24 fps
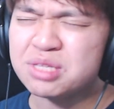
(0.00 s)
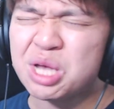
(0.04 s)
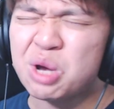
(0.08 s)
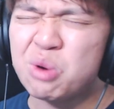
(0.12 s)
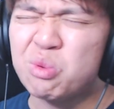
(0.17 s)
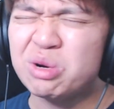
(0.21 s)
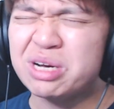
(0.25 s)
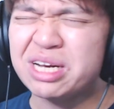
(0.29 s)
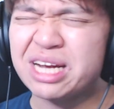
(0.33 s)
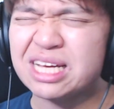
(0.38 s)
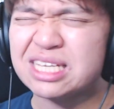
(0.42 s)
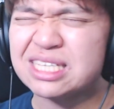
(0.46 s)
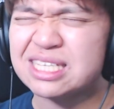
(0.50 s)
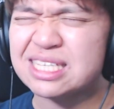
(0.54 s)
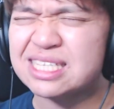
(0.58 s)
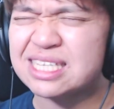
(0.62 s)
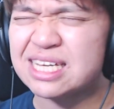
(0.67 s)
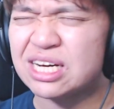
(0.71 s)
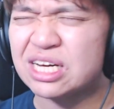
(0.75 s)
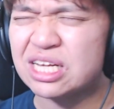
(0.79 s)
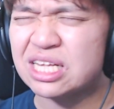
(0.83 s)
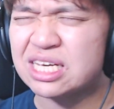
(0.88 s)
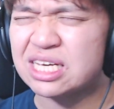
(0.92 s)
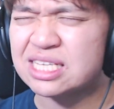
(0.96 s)
I wouldn't
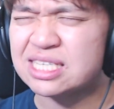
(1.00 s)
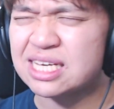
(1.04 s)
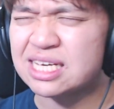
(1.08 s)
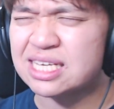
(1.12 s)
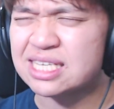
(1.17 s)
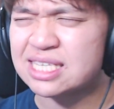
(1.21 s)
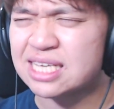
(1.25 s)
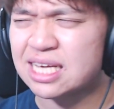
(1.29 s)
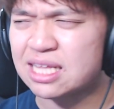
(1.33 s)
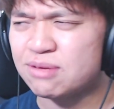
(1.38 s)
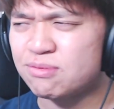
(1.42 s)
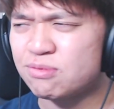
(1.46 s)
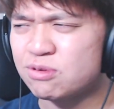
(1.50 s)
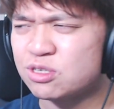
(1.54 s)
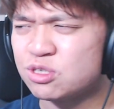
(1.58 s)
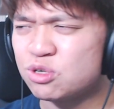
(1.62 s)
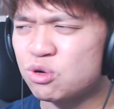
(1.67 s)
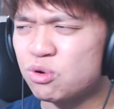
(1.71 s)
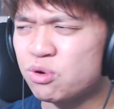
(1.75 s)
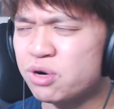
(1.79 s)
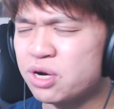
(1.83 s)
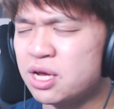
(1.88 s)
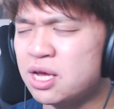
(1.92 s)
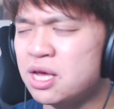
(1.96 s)
necessarily say
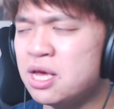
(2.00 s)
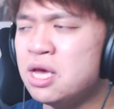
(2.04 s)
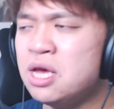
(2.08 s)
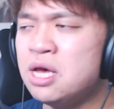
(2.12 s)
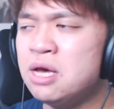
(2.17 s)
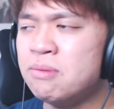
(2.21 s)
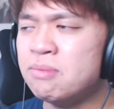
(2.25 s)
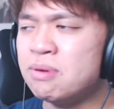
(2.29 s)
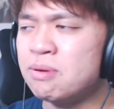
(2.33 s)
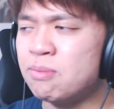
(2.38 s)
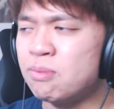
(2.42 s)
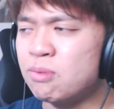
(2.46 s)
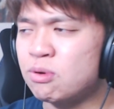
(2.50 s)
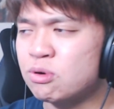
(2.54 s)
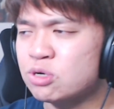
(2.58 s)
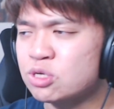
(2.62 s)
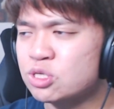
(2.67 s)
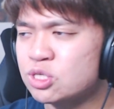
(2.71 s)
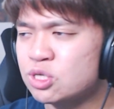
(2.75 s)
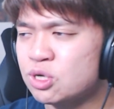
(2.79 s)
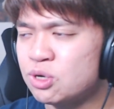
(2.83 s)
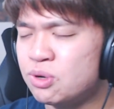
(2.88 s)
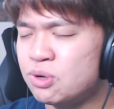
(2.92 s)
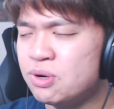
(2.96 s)
celebratory, but more
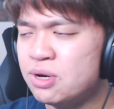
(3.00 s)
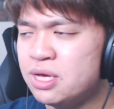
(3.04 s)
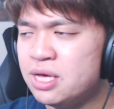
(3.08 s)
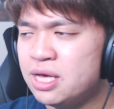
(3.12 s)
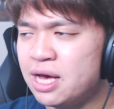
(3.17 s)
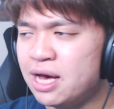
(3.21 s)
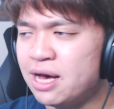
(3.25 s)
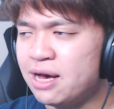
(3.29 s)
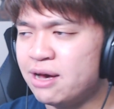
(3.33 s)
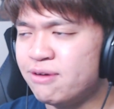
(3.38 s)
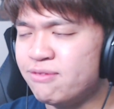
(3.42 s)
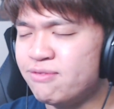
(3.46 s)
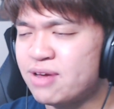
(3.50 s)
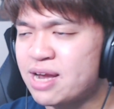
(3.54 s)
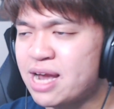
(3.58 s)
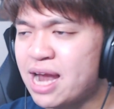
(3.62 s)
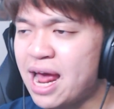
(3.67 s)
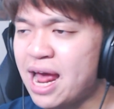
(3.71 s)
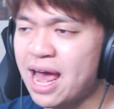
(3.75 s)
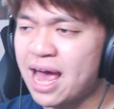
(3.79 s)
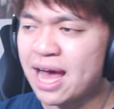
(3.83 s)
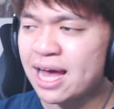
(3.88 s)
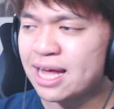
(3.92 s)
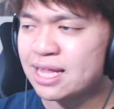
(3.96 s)
so of an
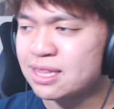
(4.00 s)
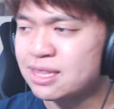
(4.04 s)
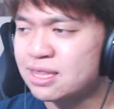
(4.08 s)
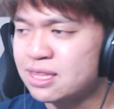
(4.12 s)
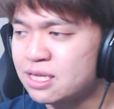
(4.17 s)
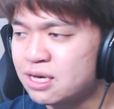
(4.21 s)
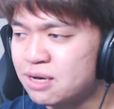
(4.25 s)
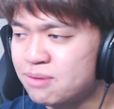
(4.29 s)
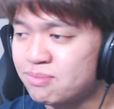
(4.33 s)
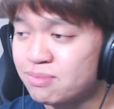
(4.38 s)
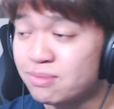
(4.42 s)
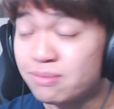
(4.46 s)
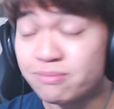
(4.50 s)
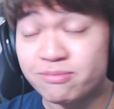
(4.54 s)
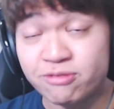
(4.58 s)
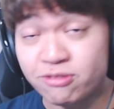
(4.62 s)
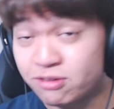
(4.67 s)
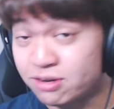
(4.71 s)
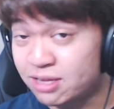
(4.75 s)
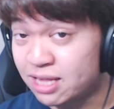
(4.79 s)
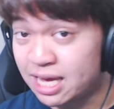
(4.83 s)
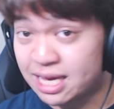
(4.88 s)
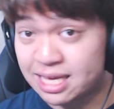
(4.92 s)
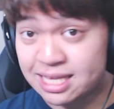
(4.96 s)
anthem
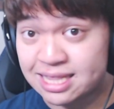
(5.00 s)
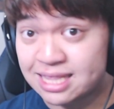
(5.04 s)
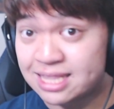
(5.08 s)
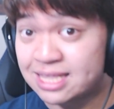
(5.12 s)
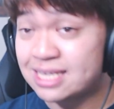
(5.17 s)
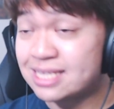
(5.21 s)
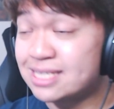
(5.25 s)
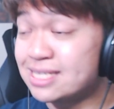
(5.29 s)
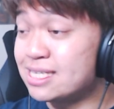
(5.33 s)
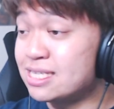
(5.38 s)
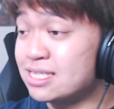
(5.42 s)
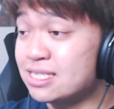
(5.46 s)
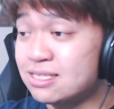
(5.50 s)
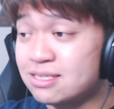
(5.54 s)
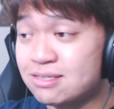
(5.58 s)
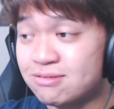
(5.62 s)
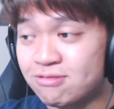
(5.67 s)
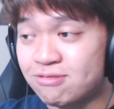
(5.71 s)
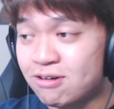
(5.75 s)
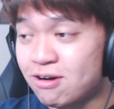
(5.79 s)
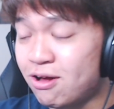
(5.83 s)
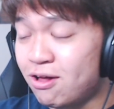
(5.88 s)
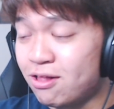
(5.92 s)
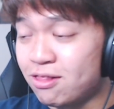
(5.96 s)
for like, this is
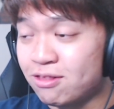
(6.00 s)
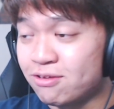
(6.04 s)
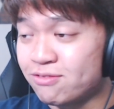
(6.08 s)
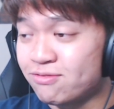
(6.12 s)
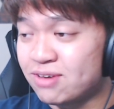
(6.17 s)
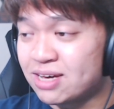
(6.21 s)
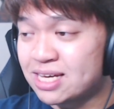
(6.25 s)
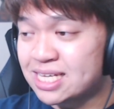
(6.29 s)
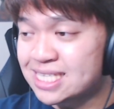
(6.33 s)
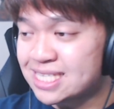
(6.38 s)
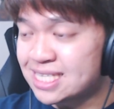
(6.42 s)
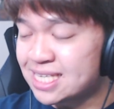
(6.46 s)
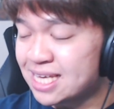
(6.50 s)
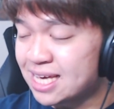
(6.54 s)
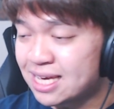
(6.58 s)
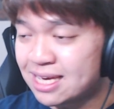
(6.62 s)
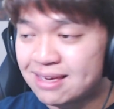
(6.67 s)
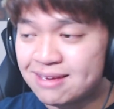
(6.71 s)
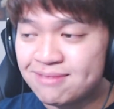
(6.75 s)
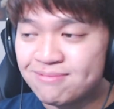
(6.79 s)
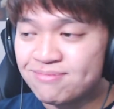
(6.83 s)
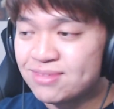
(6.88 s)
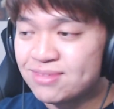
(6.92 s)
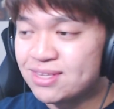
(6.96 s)
for all of us. Like,
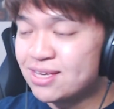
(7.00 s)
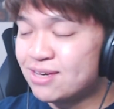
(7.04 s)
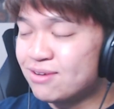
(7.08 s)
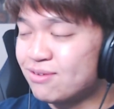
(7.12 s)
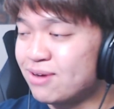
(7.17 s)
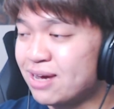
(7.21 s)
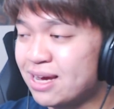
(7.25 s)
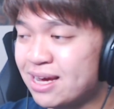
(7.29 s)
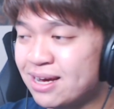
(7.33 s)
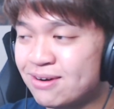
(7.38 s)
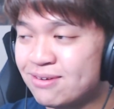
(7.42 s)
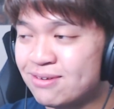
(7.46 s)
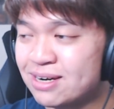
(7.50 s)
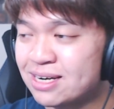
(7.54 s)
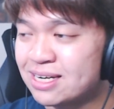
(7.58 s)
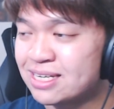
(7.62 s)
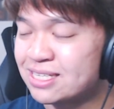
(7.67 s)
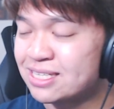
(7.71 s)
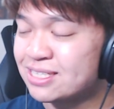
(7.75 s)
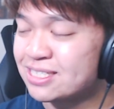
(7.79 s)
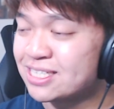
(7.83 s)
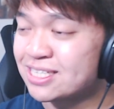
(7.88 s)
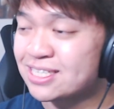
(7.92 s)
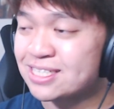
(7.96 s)
we
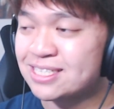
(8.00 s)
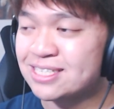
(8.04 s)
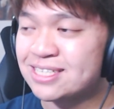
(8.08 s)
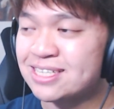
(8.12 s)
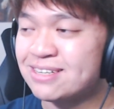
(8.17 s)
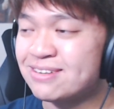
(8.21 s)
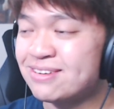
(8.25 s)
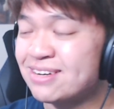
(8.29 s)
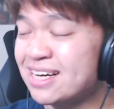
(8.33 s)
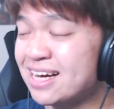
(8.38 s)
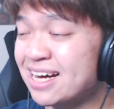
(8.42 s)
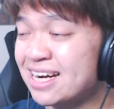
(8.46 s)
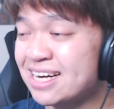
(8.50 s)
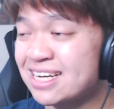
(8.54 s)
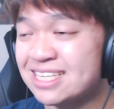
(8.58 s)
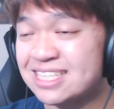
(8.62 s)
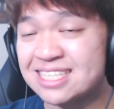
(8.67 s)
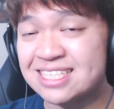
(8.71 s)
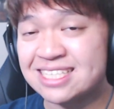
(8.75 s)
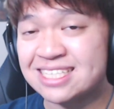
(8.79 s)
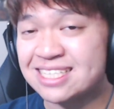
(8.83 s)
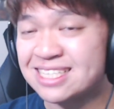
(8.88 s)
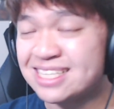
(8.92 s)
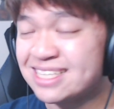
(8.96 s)
gotta
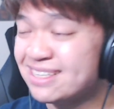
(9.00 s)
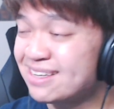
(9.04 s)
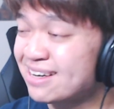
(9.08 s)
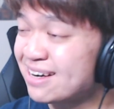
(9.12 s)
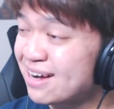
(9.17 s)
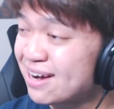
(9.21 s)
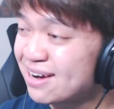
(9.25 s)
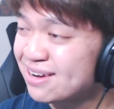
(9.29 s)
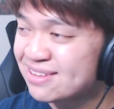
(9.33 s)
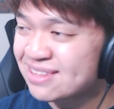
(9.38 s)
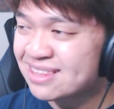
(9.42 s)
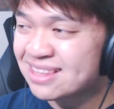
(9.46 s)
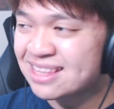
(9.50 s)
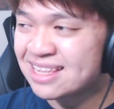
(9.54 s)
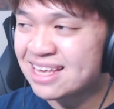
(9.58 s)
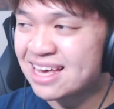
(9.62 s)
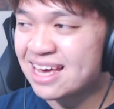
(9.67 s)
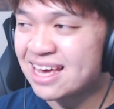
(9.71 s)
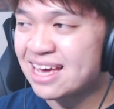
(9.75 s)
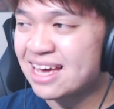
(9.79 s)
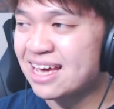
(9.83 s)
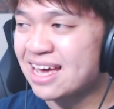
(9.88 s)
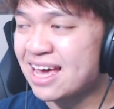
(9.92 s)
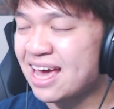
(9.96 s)
just do our own
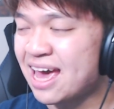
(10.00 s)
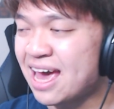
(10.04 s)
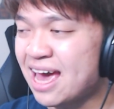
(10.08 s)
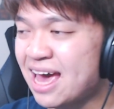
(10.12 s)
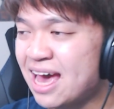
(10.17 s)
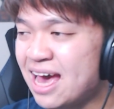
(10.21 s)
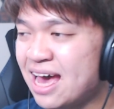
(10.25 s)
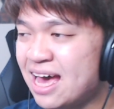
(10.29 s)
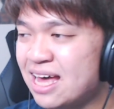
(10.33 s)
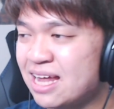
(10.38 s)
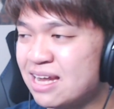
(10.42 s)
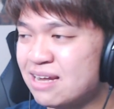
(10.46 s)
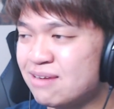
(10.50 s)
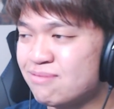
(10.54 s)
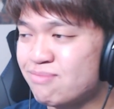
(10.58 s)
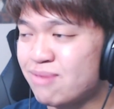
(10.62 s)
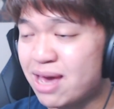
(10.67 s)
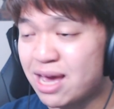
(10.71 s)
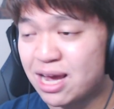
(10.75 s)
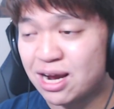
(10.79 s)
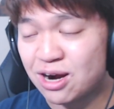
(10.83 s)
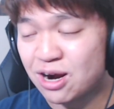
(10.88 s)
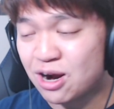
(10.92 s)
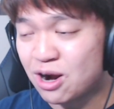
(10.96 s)
thing and
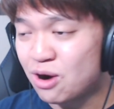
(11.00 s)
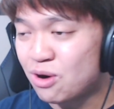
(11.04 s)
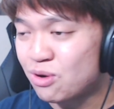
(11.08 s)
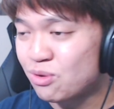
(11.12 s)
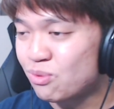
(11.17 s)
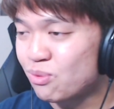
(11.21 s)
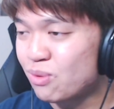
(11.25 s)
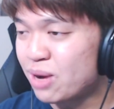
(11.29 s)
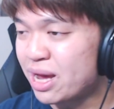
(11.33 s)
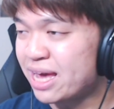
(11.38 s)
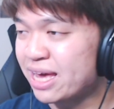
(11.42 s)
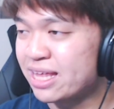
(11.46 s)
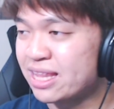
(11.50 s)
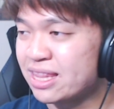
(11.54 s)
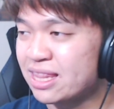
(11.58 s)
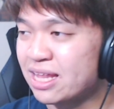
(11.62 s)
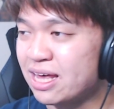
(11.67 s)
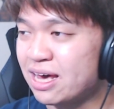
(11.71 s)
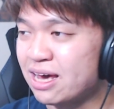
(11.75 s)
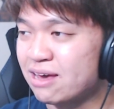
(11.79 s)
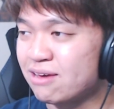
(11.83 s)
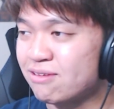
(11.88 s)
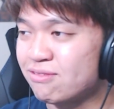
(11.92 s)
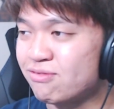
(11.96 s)
make our own way in
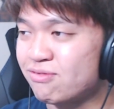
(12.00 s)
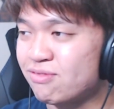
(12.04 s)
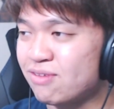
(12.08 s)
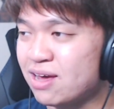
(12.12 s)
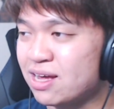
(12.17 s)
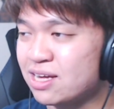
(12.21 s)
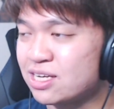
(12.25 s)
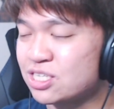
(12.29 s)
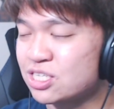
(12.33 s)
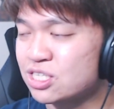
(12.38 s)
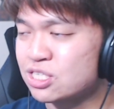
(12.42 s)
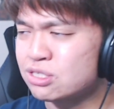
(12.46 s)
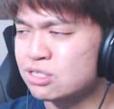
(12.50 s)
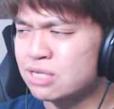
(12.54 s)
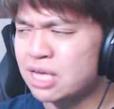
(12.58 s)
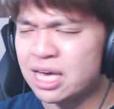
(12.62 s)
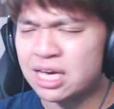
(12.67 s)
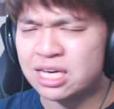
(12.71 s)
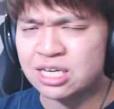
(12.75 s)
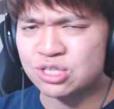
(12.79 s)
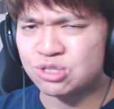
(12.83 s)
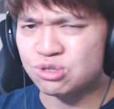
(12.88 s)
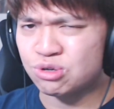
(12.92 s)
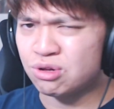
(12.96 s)
life and just
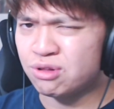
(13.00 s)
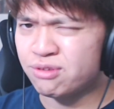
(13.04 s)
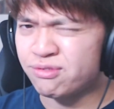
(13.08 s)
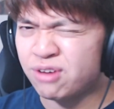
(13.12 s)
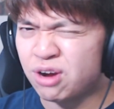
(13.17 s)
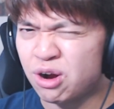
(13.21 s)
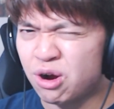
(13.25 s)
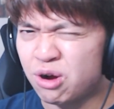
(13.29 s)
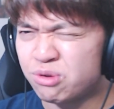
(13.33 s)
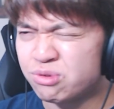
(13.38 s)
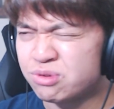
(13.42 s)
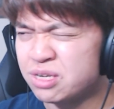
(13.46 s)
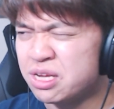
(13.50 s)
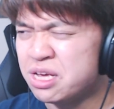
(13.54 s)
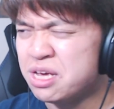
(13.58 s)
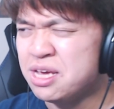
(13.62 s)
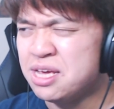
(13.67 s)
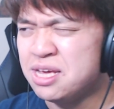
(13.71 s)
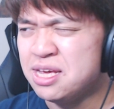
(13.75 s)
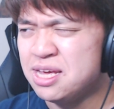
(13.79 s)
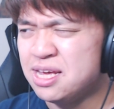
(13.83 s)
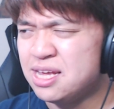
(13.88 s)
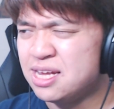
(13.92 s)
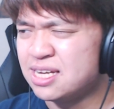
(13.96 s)
take control of your own
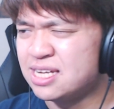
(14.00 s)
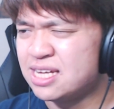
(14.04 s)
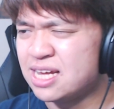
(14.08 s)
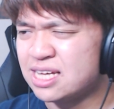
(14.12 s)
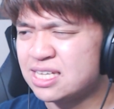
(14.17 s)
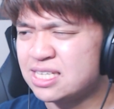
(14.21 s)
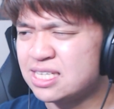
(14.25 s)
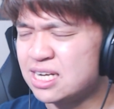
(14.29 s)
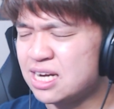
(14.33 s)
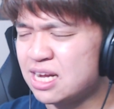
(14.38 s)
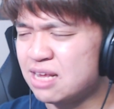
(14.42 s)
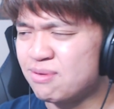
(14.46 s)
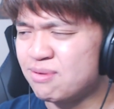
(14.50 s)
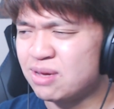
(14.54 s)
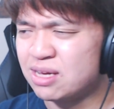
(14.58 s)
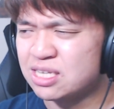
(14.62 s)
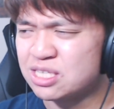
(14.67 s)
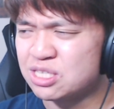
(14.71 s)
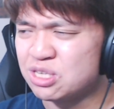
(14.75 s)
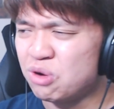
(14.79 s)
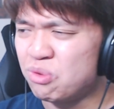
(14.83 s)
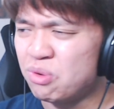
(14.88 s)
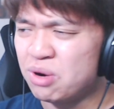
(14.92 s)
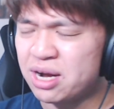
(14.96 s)
destiny,
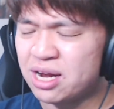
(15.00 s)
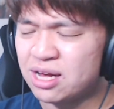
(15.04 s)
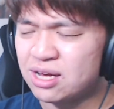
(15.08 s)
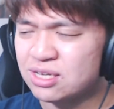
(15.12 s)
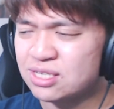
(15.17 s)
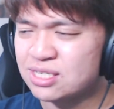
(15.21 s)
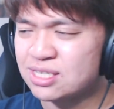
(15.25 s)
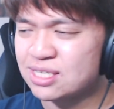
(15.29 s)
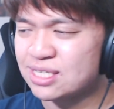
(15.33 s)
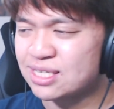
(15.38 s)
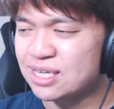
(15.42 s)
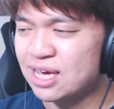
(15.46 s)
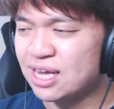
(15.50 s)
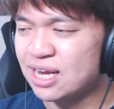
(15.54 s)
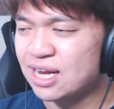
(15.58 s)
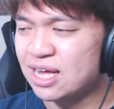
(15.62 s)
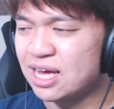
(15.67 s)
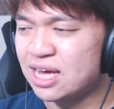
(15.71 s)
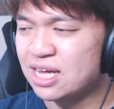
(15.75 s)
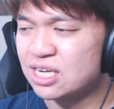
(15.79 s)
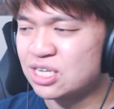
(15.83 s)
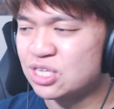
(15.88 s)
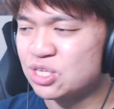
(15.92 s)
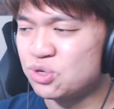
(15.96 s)
because no one else is
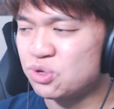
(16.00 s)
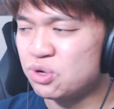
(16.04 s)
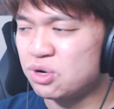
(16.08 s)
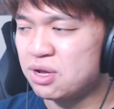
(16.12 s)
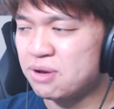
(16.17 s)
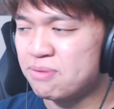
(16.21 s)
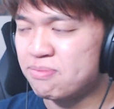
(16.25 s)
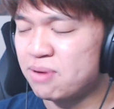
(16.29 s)
gonna do it.